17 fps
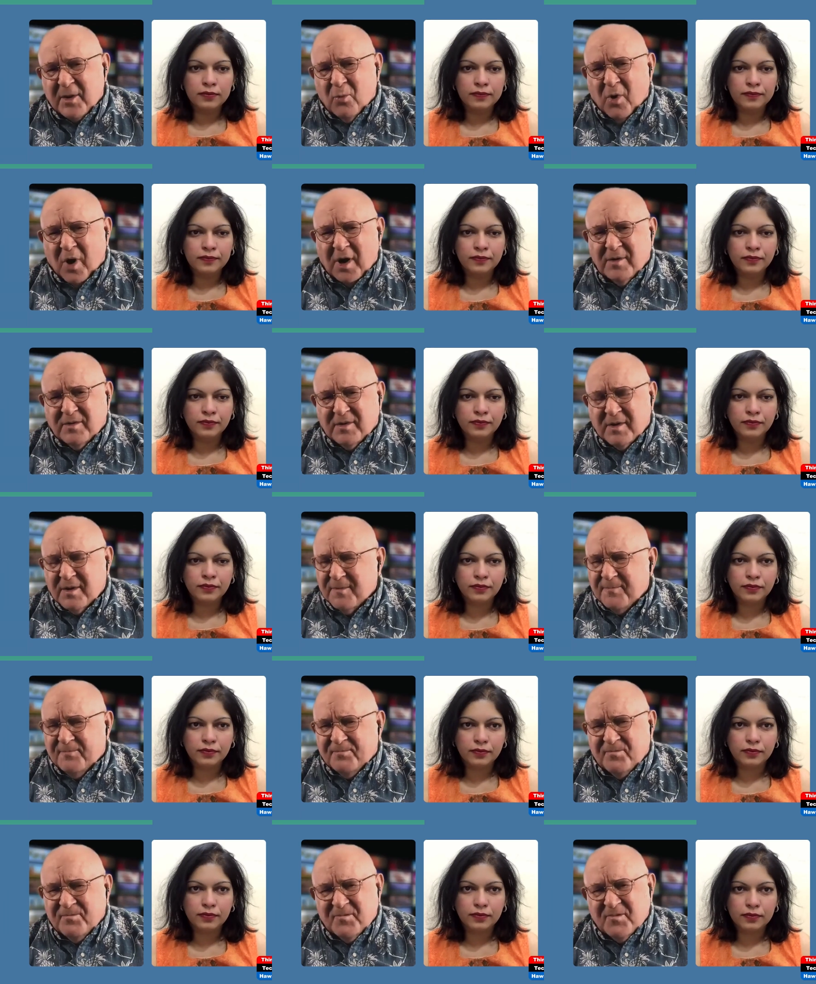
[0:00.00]
Speaker 1: they want uh,
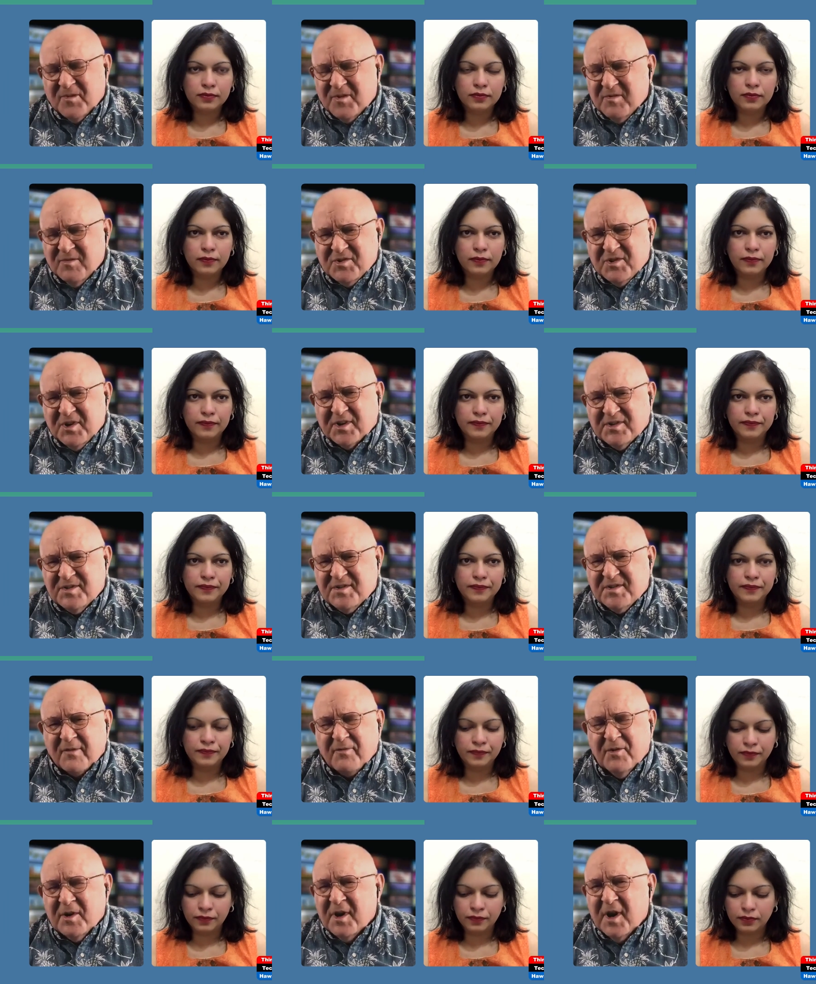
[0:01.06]
six,
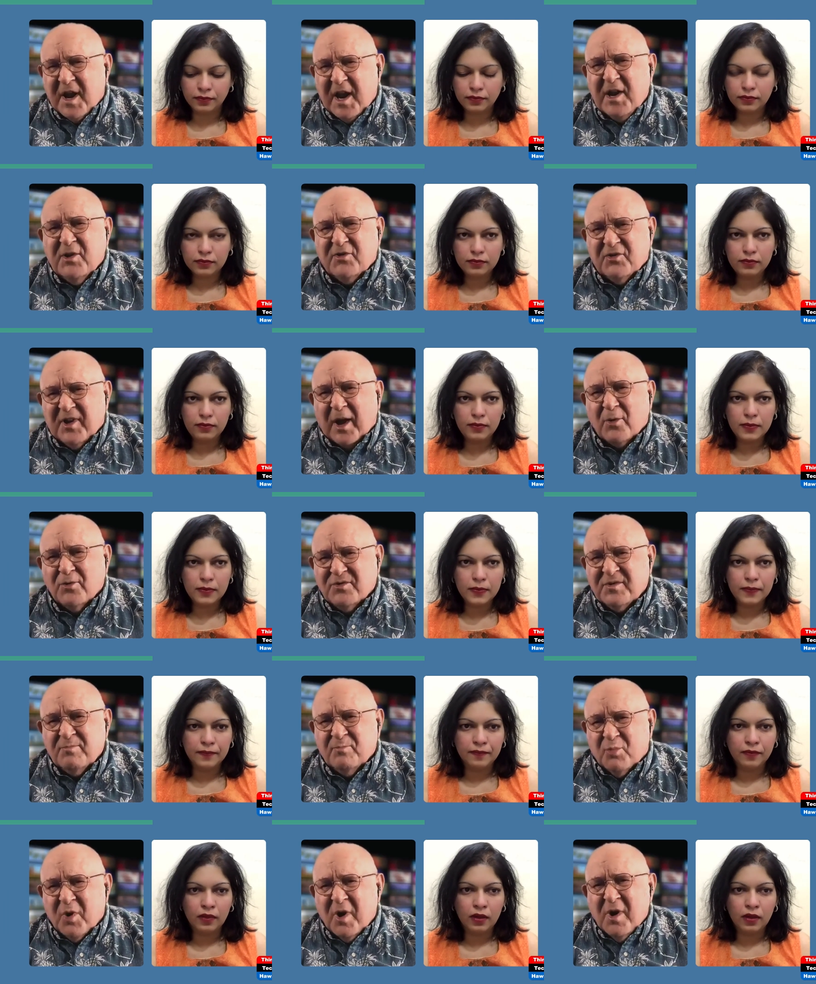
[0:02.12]
seven, eight
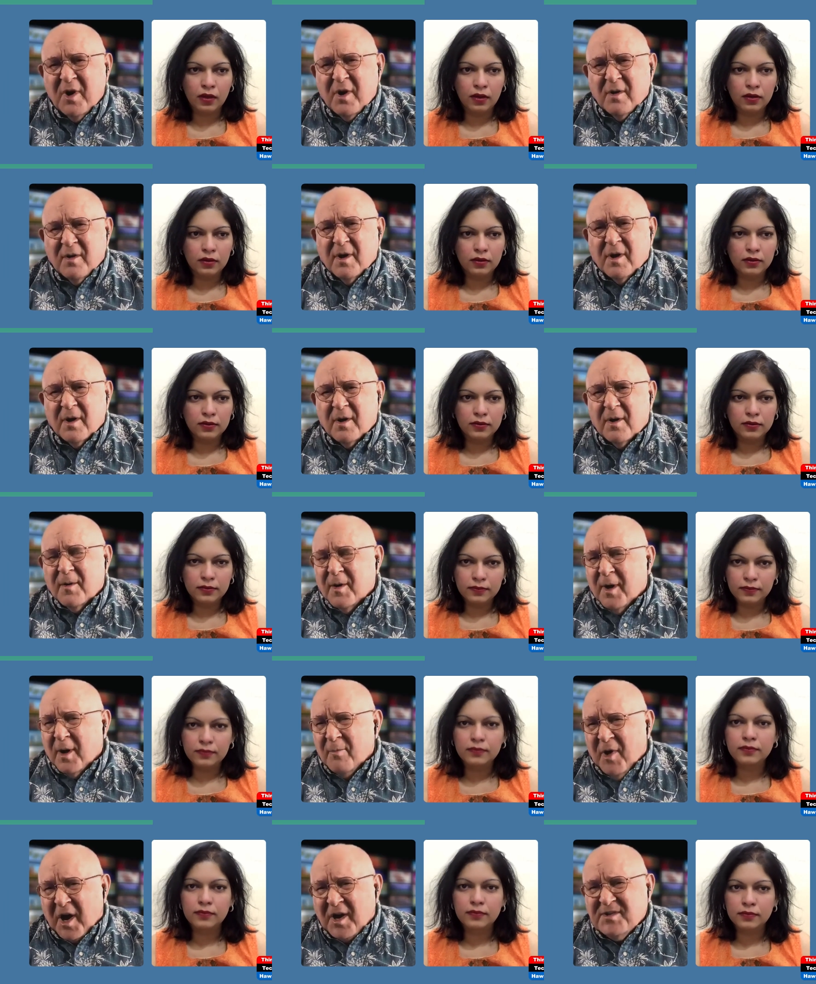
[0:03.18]
thousand uh,
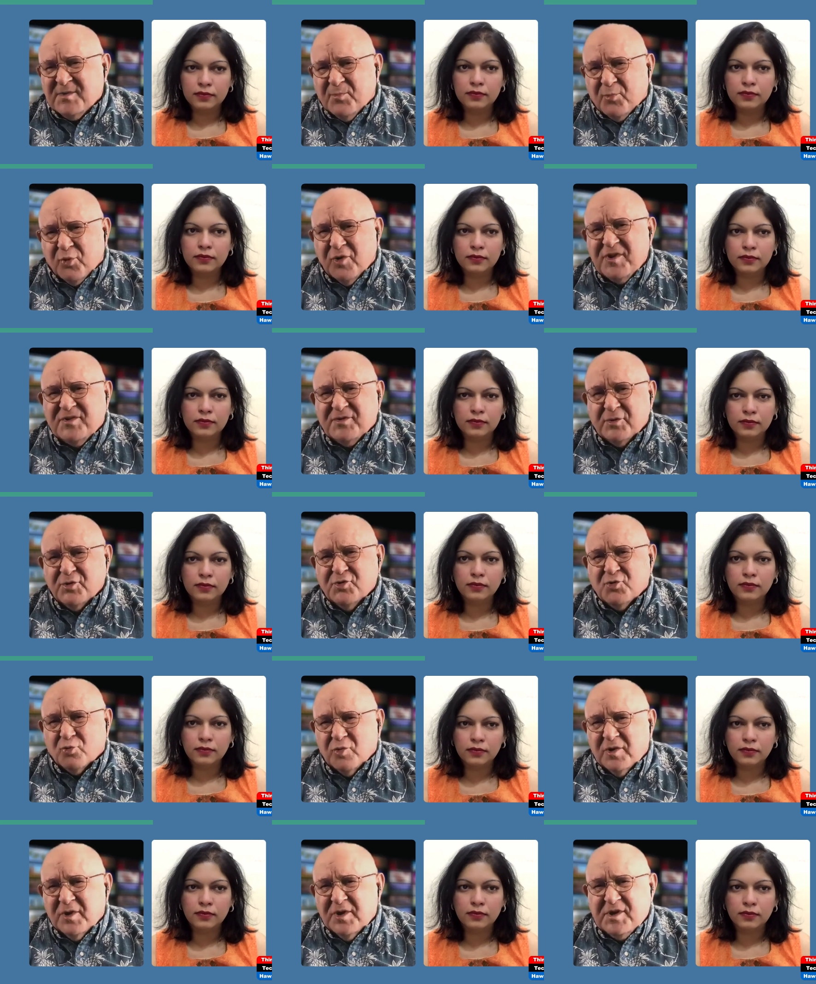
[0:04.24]
Hamas prisoners
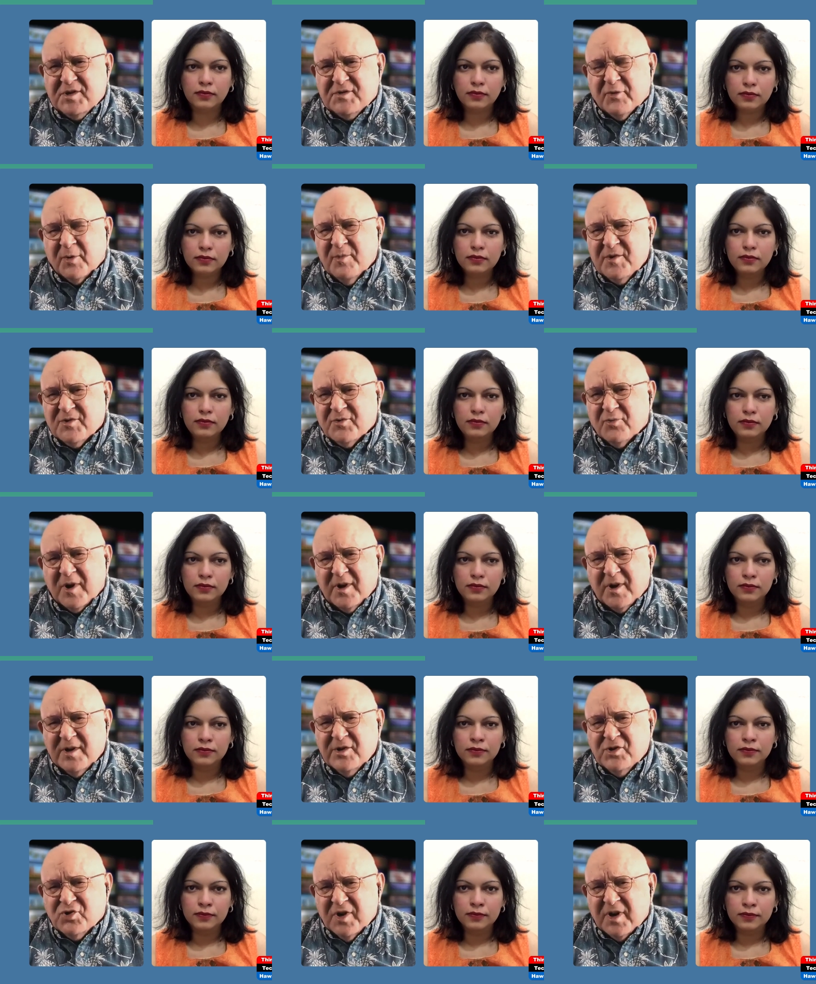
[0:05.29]
released from
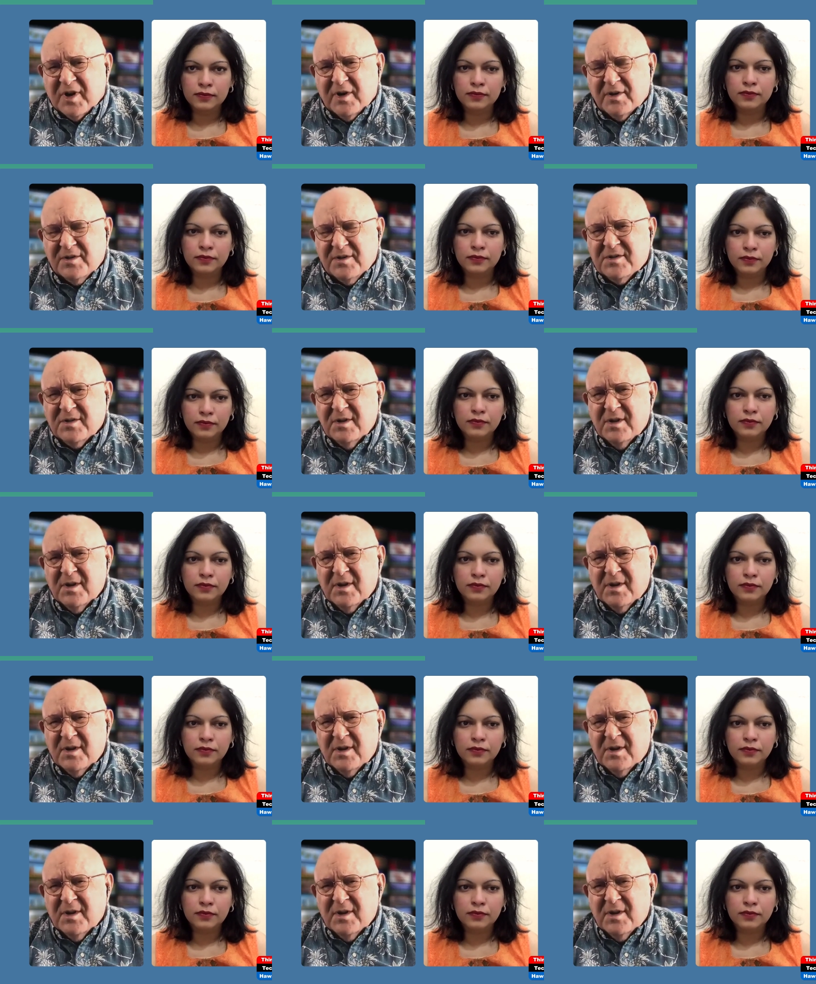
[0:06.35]
Israeli jails.